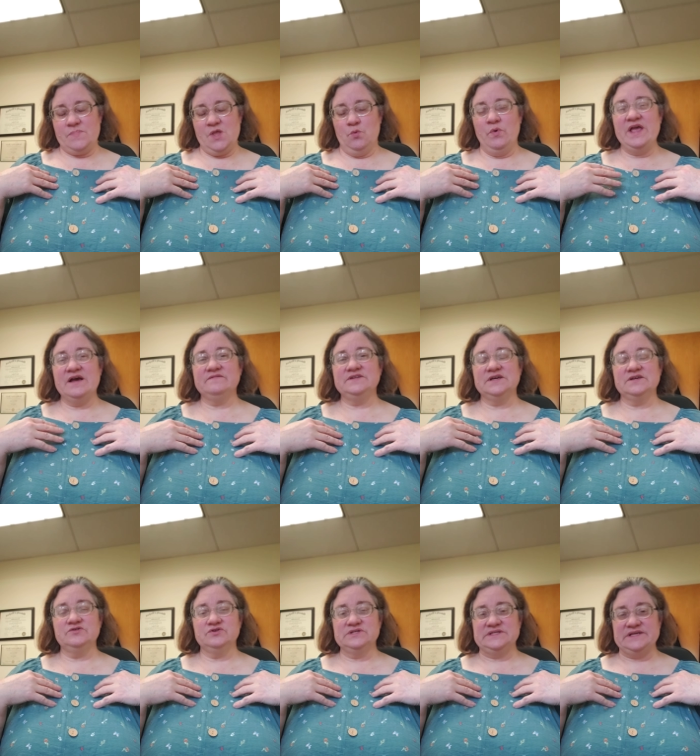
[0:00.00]
We have to
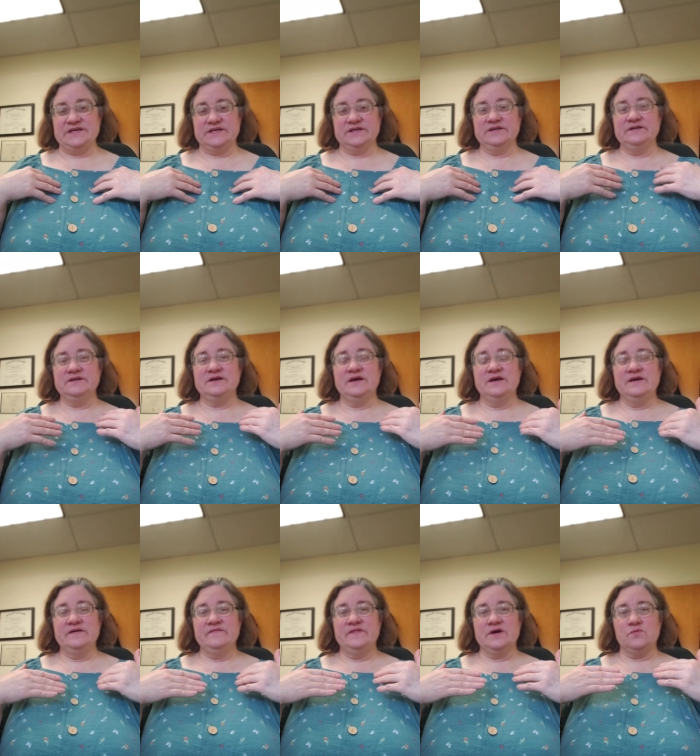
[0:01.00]
understand
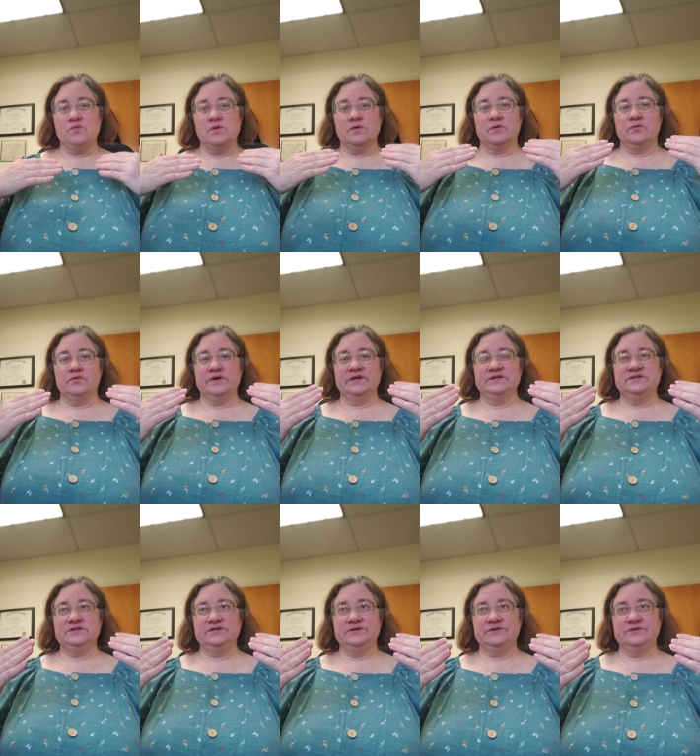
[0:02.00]
that we're going
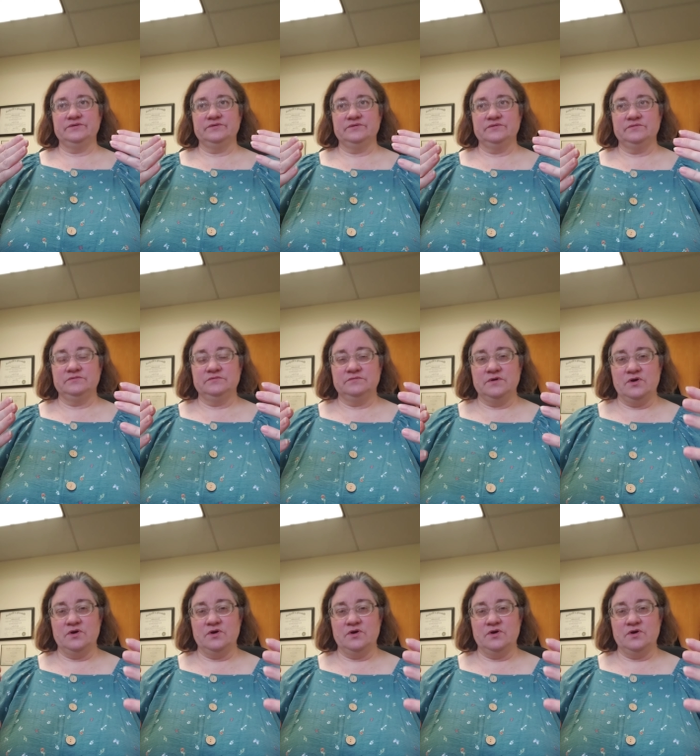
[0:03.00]
to